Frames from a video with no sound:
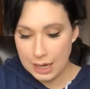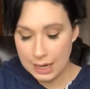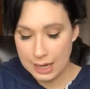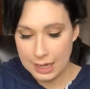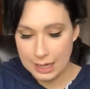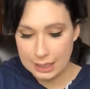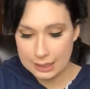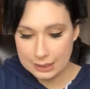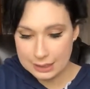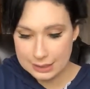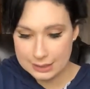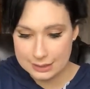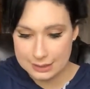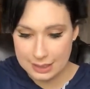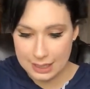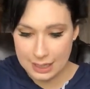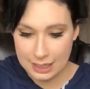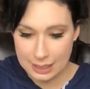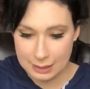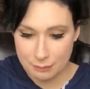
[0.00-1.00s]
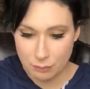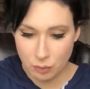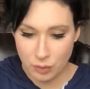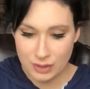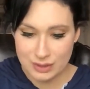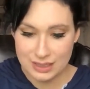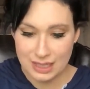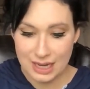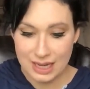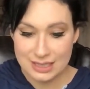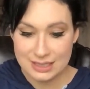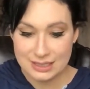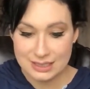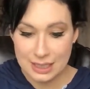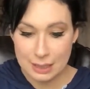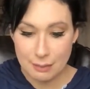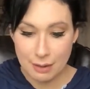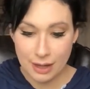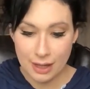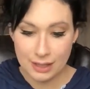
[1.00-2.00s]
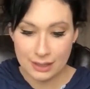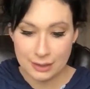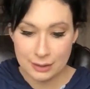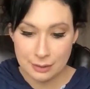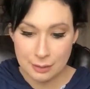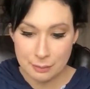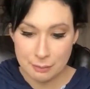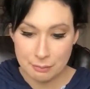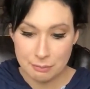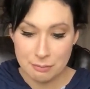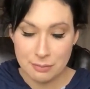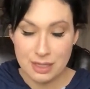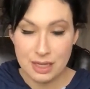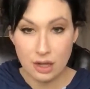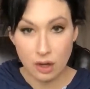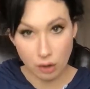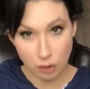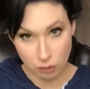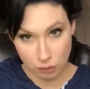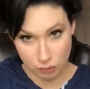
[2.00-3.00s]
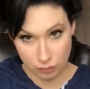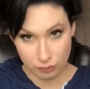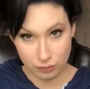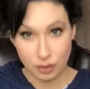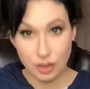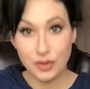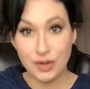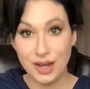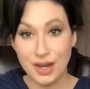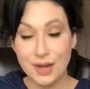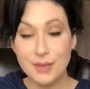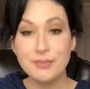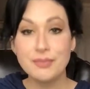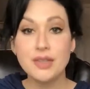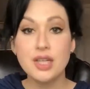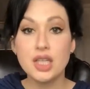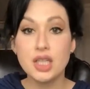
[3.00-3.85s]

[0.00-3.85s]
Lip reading: And his name was Esteban Miro, okay?